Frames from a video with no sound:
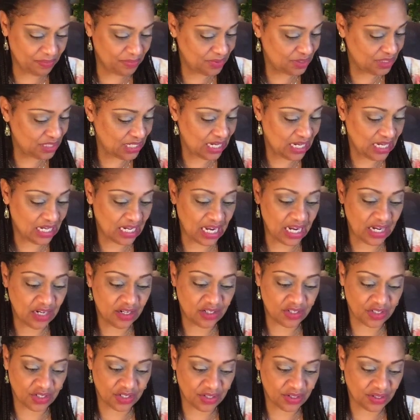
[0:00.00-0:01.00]

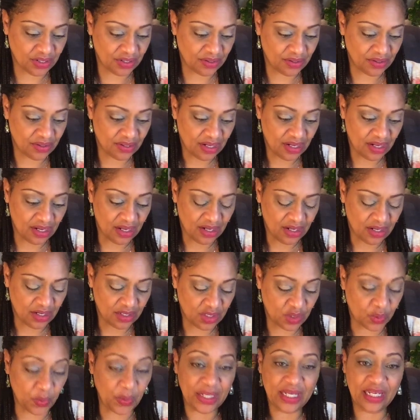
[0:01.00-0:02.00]
teenager
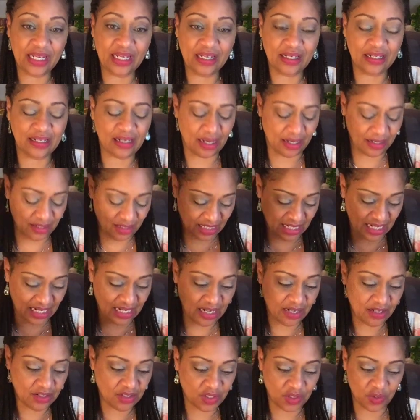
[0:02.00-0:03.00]
tween
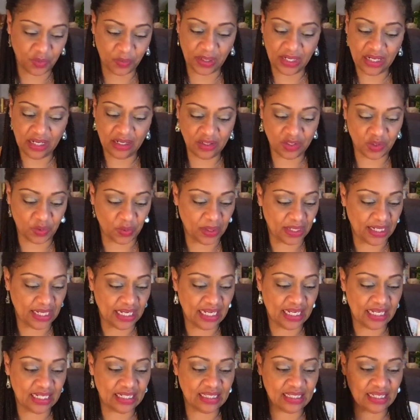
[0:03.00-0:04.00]

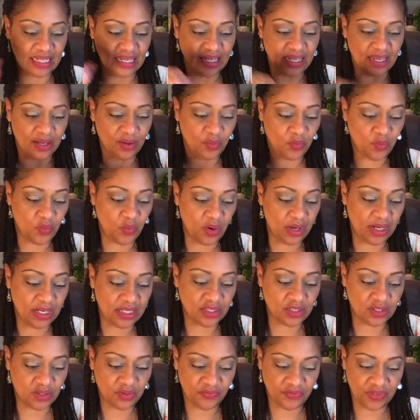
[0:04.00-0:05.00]
20s wanted
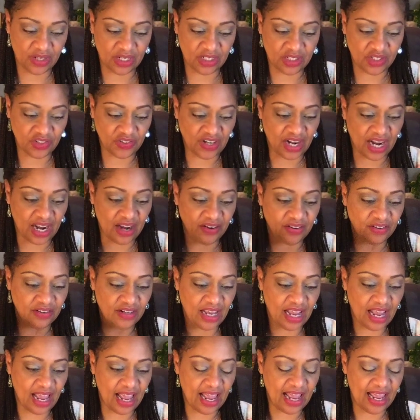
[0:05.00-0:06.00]
to venture out,
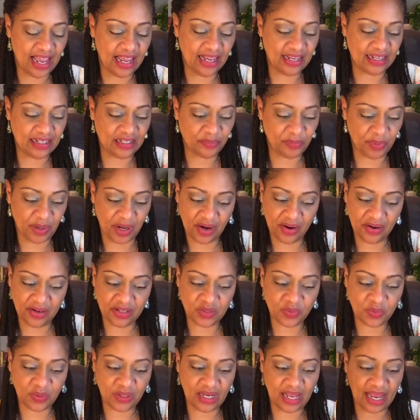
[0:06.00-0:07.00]
and the
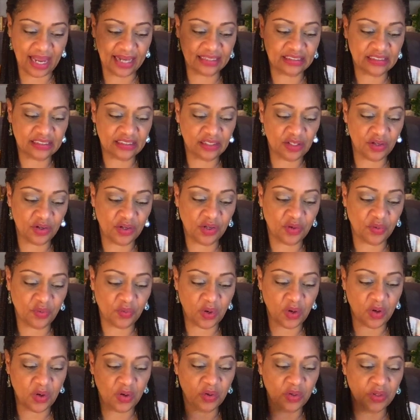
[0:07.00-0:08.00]
parents were like, slow your
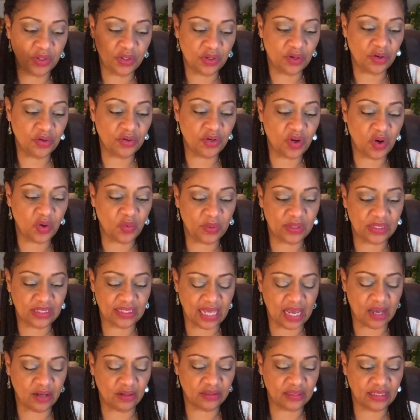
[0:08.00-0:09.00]
roll. You don't know what's
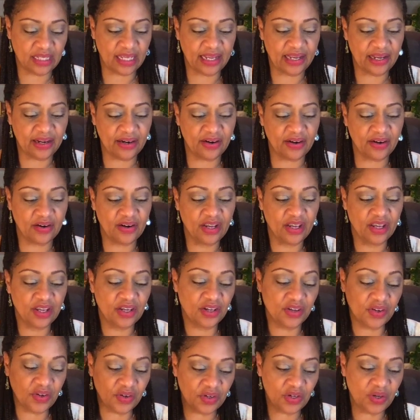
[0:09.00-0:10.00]
out there.
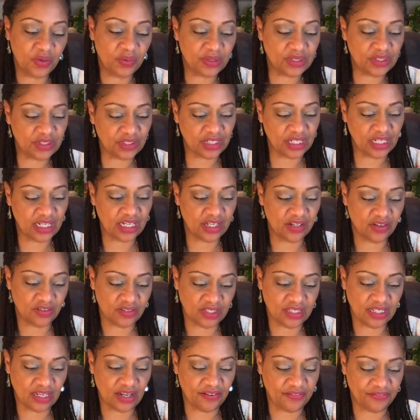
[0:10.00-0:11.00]
You don't know what you're getting
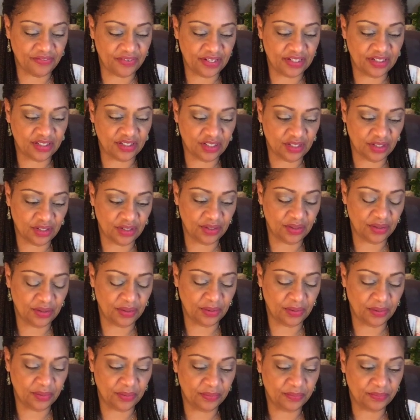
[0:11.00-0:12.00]
yourself
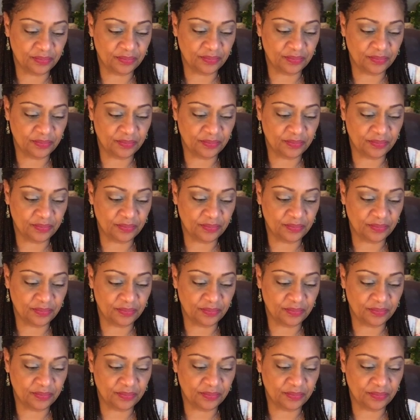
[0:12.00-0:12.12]
into.